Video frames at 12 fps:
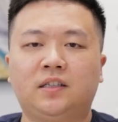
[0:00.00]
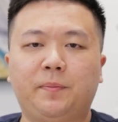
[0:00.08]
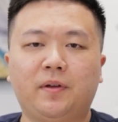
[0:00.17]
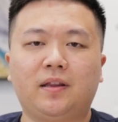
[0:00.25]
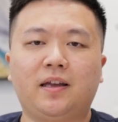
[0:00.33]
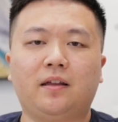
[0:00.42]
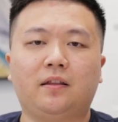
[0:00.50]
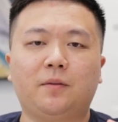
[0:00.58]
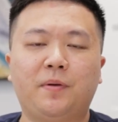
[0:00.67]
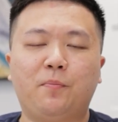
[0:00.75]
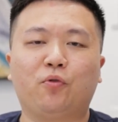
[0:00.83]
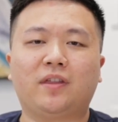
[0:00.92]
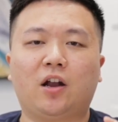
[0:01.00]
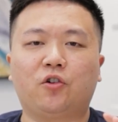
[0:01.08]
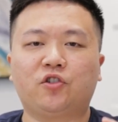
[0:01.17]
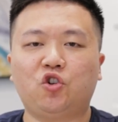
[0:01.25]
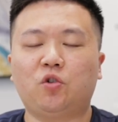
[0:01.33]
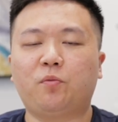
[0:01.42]
Typically, the people that are
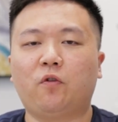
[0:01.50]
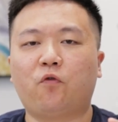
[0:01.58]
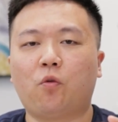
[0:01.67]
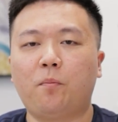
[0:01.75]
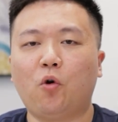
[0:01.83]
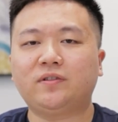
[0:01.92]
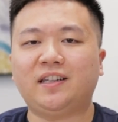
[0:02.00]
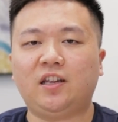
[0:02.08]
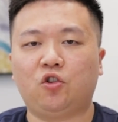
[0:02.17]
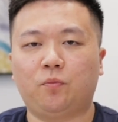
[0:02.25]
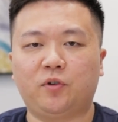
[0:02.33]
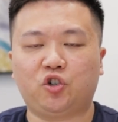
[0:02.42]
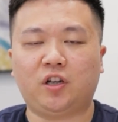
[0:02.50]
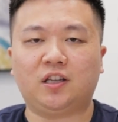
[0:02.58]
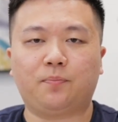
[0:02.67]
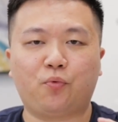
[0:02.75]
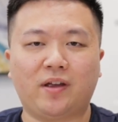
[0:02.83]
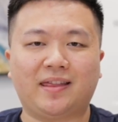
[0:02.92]
suitable for multi-needle
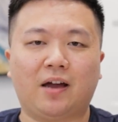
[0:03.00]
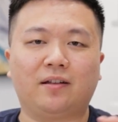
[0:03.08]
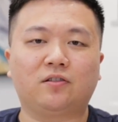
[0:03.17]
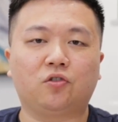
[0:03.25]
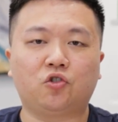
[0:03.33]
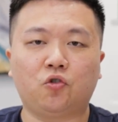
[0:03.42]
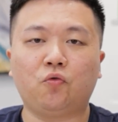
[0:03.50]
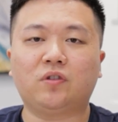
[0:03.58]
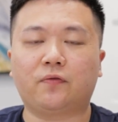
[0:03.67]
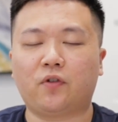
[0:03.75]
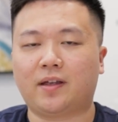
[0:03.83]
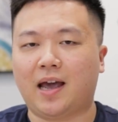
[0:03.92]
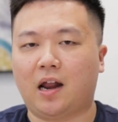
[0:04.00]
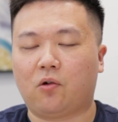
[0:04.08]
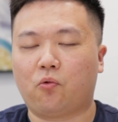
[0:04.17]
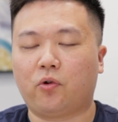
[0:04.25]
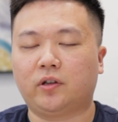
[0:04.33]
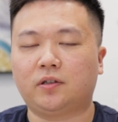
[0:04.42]
machines break down into two different
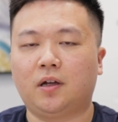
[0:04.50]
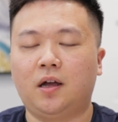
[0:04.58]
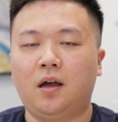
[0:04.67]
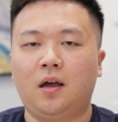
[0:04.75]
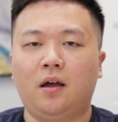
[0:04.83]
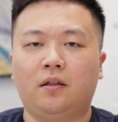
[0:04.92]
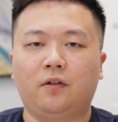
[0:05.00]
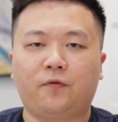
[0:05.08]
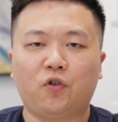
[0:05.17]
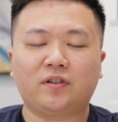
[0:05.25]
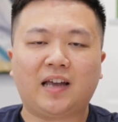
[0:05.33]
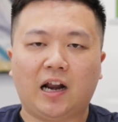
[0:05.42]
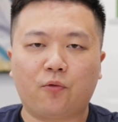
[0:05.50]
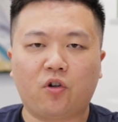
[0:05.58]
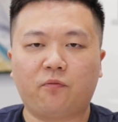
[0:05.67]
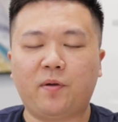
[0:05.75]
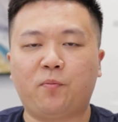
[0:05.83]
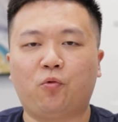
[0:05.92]
categories. The first category
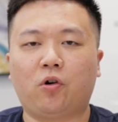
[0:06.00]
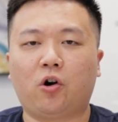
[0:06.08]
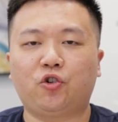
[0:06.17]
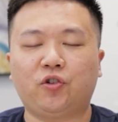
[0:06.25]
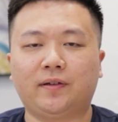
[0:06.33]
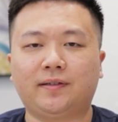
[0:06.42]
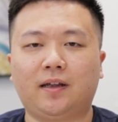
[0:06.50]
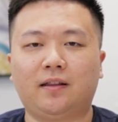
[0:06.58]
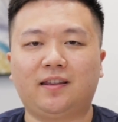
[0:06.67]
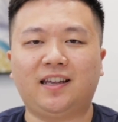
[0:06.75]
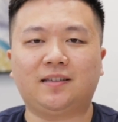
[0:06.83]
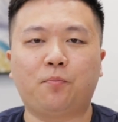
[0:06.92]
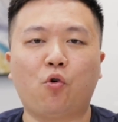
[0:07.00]
of people are just these